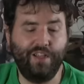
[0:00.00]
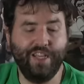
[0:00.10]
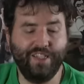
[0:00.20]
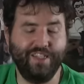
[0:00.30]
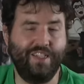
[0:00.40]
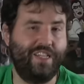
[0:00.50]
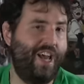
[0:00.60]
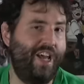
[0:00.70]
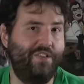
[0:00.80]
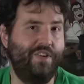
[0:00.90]
Lynx is a
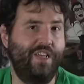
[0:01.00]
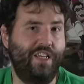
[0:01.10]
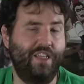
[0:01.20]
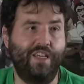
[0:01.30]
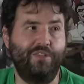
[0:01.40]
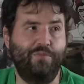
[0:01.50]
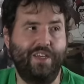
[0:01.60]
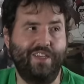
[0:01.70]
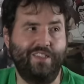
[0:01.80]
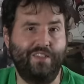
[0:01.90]
tad unique in this
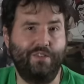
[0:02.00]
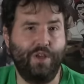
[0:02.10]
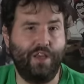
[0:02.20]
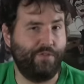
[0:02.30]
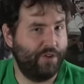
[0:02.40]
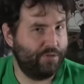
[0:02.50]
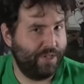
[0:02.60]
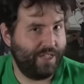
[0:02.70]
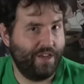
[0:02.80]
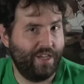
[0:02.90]
because as far as
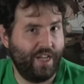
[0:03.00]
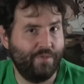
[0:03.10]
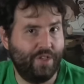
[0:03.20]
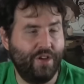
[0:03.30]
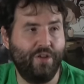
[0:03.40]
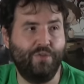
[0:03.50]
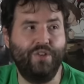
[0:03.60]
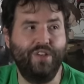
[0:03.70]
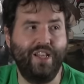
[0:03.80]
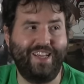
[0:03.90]
retail games go, there
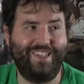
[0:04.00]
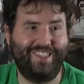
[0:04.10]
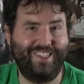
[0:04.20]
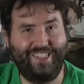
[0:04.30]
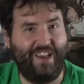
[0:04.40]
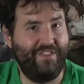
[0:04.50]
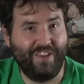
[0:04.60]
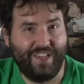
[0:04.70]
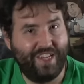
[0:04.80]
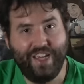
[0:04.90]
was only like
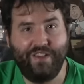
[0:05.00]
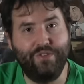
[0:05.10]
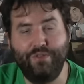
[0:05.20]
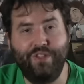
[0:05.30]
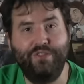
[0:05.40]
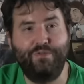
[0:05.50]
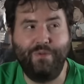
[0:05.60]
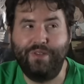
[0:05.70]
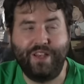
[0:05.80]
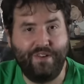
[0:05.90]
seventy ever released,
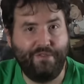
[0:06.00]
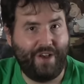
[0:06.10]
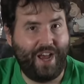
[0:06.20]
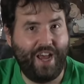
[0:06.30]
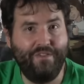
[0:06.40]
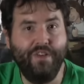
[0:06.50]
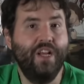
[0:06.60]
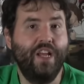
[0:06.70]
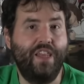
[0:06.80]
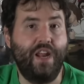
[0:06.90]
maybe seventy-five
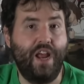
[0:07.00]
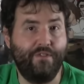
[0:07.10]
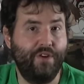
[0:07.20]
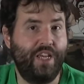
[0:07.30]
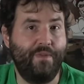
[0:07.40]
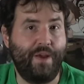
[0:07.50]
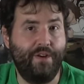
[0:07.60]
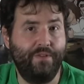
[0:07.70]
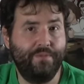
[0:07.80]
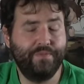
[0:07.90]
that ever came
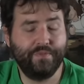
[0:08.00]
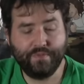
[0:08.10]
out,